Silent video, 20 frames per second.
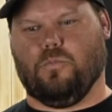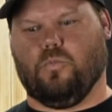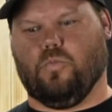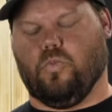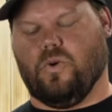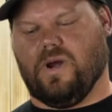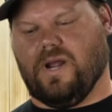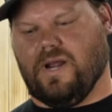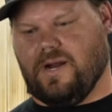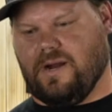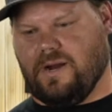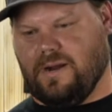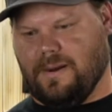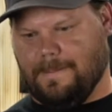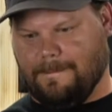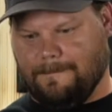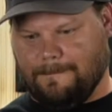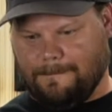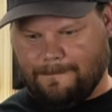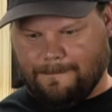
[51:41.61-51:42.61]
where
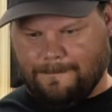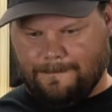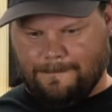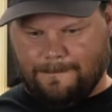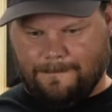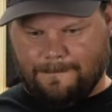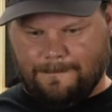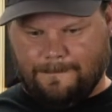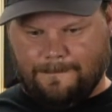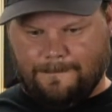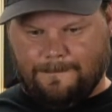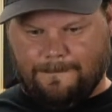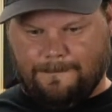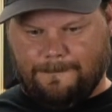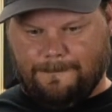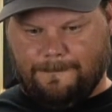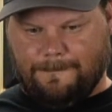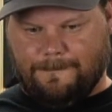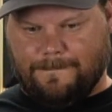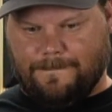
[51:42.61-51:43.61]

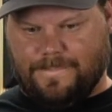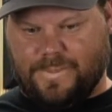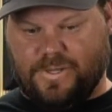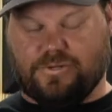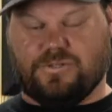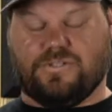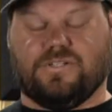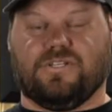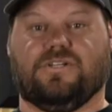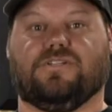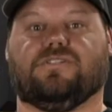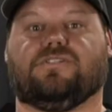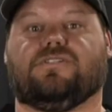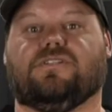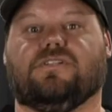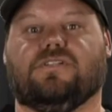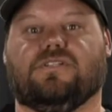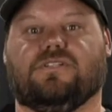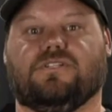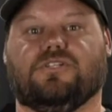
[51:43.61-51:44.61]
there's
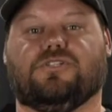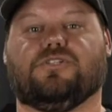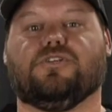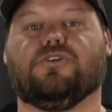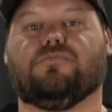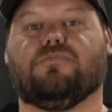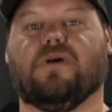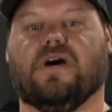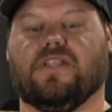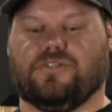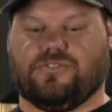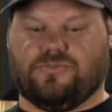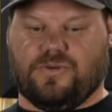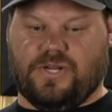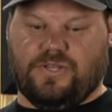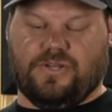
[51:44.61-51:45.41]
the two brothers, right?